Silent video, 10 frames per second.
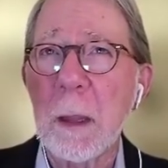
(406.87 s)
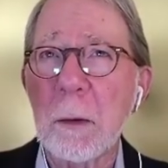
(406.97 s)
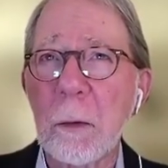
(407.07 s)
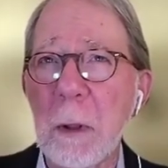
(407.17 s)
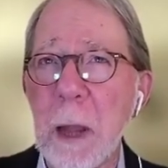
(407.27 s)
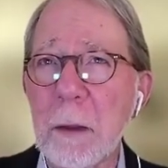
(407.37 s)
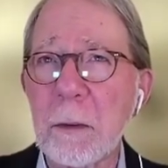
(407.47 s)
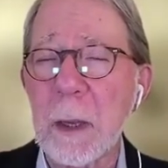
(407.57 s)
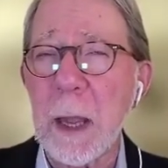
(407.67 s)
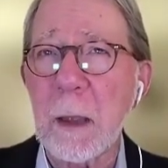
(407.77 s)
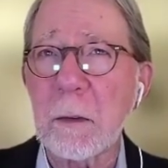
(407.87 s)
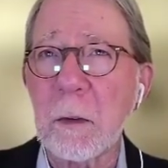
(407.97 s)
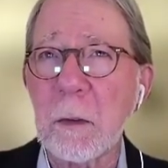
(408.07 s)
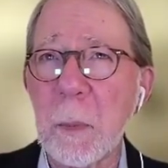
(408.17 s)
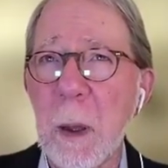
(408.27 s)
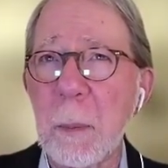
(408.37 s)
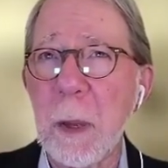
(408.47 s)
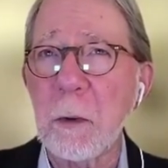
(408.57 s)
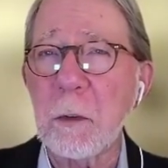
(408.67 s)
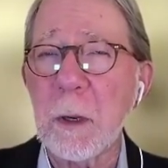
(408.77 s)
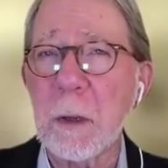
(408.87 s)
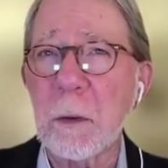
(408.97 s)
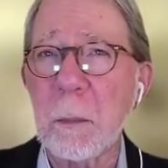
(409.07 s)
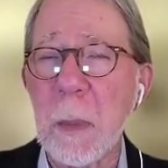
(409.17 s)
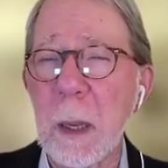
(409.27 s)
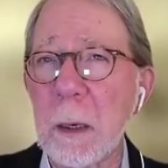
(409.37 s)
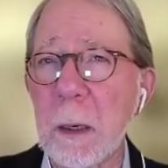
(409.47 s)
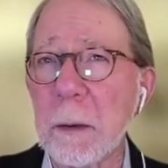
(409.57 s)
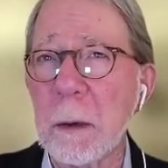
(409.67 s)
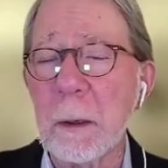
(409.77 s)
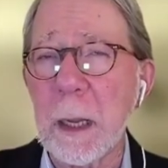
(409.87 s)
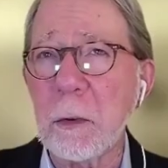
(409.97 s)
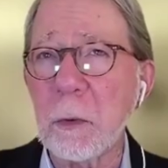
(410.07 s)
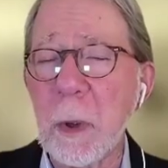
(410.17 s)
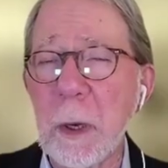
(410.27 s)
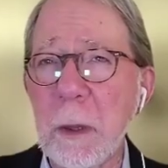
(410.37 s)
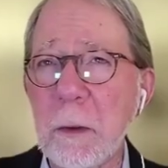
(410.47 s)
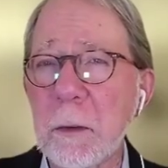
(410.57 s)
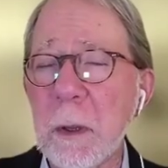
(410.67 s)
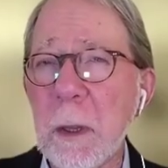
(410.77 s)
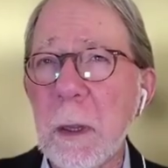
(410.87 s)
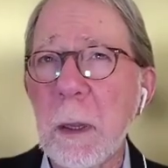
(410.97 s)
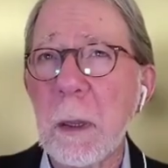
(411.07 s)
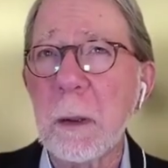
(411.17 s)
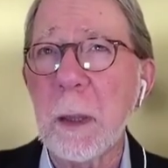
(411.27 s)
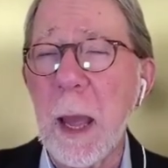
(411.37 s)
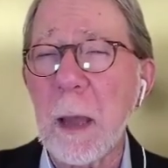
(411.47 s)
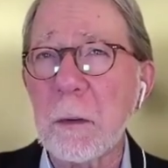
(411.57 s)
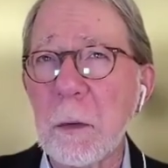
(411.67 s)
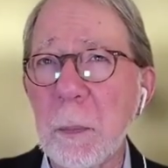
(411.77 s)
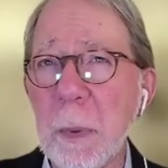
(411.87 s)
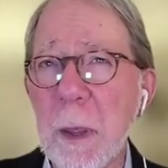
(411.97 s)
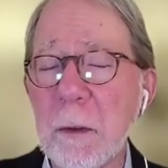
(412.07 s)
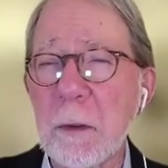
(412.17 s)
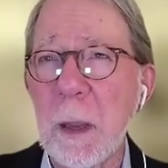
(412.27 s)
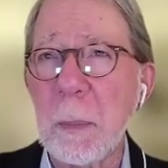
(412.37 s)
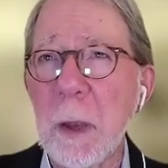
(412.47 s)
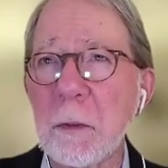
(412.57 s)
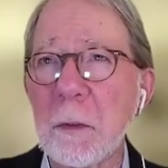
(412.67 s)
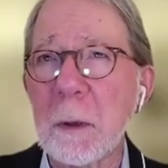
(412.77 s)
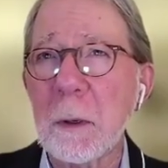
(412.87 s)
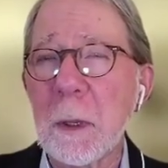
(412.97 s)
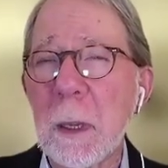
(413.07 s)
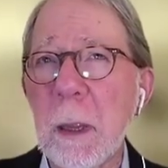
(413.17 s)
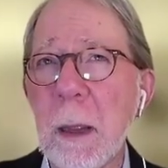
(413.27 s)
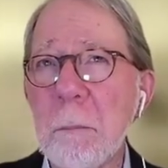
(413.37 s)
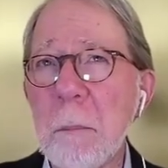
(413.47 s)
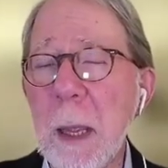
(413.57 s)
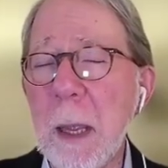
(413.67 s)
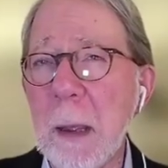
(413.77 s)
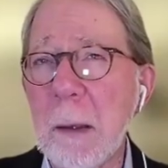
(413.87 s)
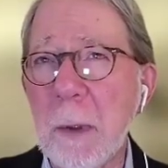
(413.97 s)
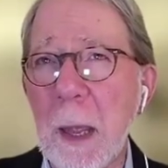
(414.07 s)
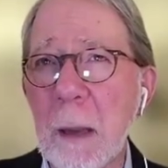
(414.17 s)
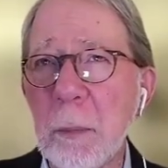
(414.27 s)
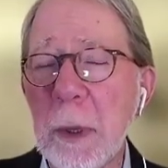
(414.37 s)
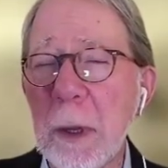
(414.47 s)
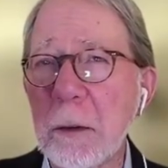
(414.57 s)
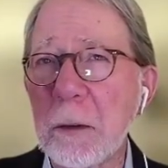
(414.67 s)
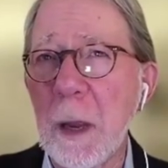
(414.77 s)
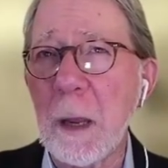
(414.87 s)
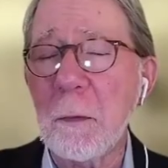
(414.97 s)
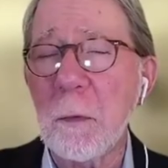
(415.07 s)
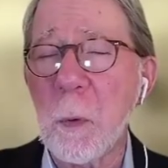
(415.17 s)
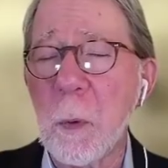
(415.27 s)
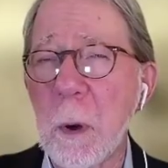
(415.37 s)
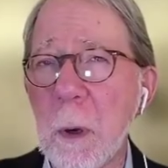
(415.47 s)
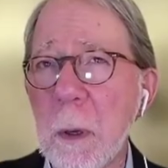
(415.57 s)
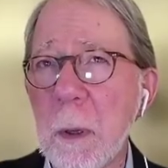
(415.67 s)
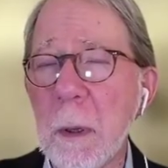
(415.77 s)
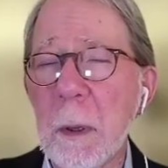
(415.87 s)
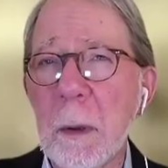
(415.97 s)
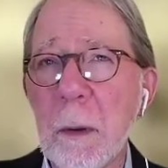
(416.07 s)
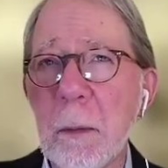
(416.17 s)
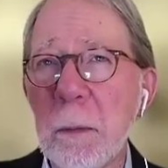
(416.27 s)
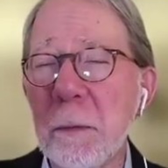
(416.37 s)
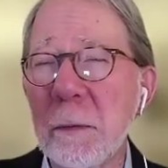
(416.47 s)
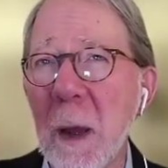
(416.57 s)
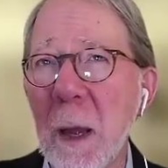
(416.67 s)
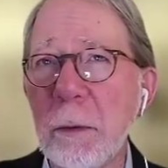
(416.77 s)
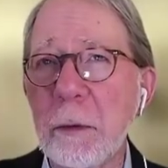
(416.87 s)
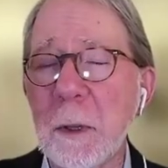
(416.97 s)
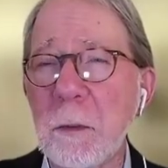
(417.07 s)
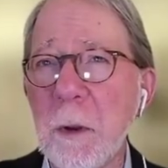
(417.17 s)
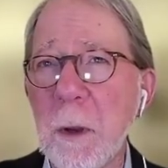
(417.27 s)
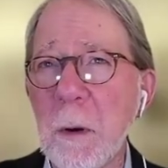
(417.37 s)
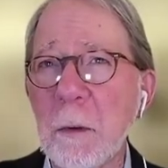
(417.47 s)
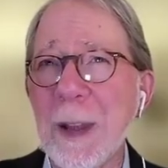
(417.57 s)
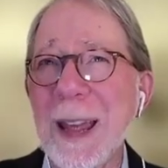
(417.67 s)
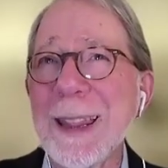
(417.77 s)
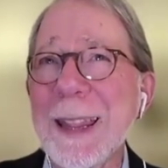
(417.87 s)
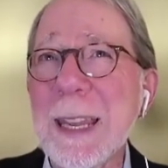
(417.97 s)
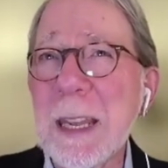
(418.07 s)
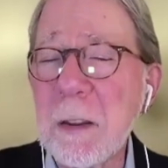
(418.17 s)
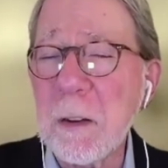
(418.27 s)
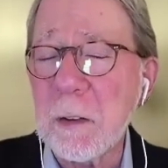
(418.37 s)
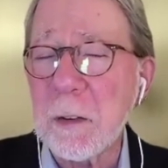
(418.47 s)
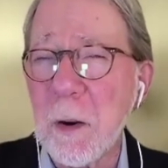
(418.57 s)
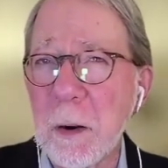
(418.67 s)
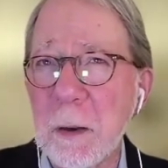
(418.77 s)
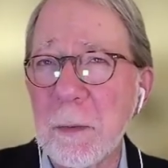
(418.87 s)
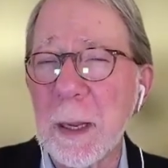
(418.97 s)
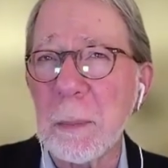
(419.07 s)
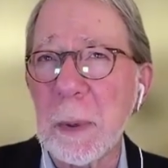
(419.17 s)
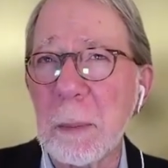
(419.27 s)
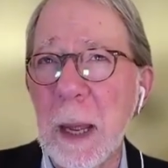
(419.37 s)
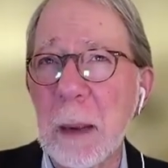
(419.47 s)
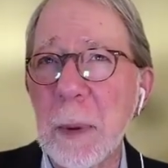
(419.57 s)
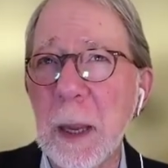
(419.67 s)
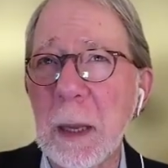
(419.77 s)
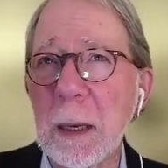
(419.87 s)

Classic axial SpA patient is a male in their late 20s. The axial PsA patient may have had PsA for 5, 6 years and then start developing back pain